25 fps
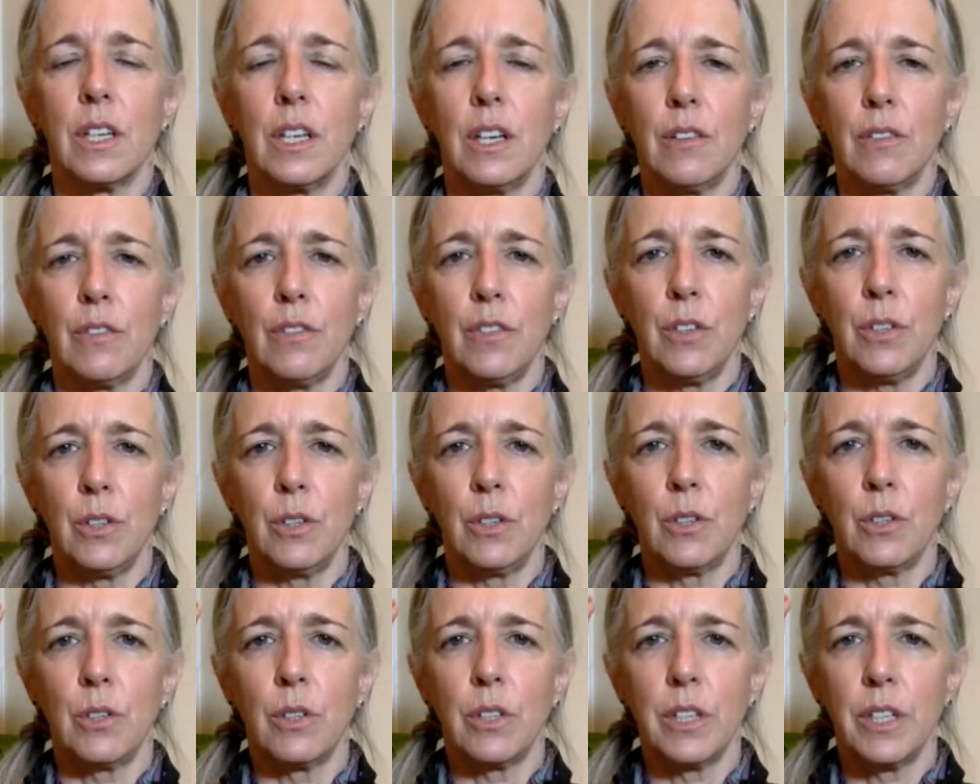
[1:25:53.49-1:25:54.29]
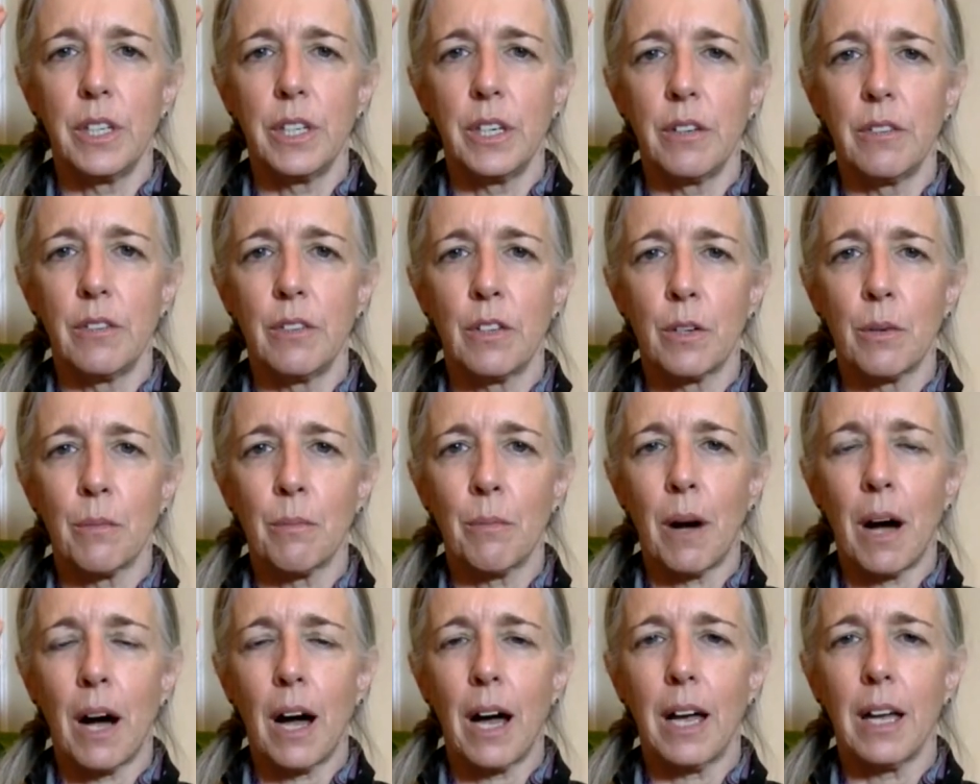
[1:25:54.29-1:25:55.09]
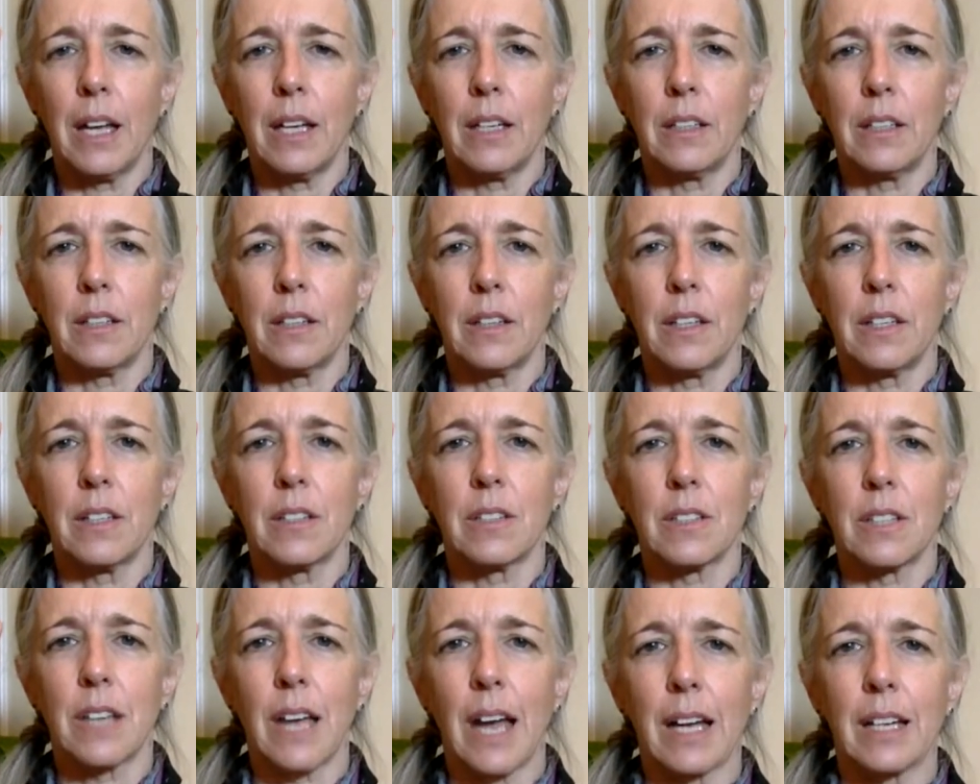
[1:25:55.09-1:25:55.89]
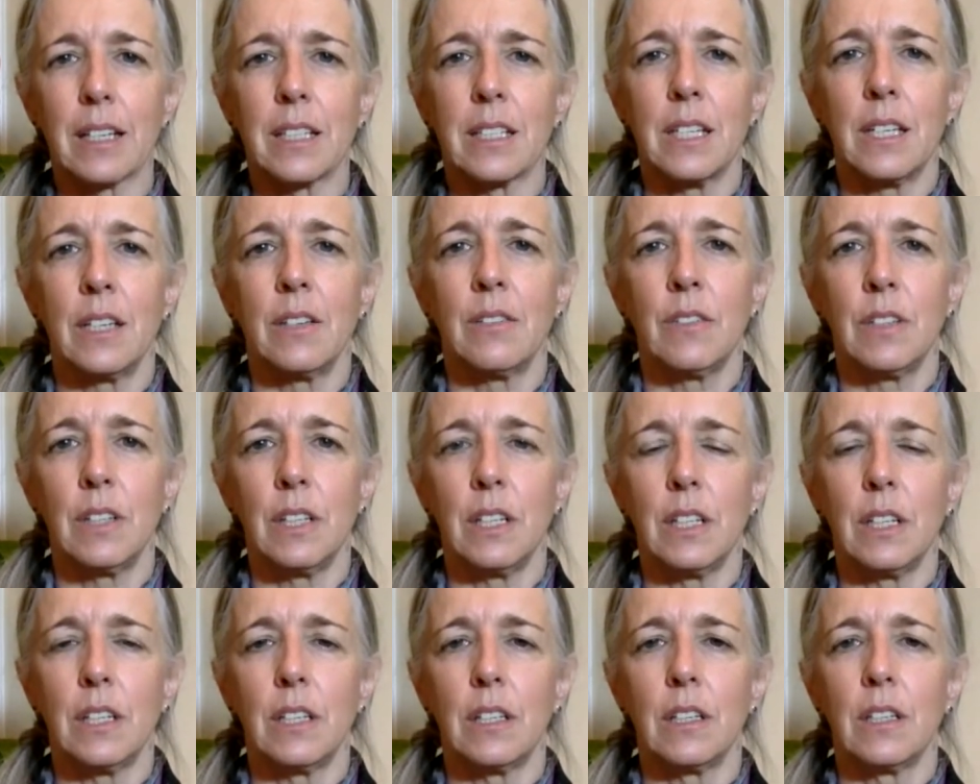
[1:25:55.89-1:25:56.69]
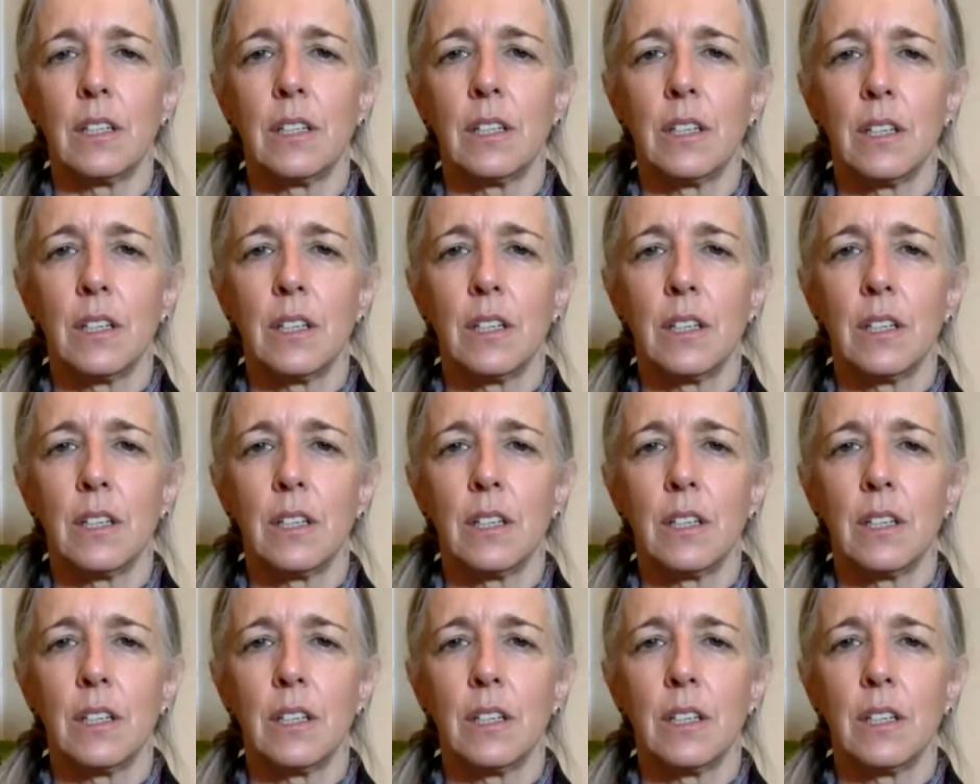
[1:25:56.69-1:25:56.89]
If you give your mind this activity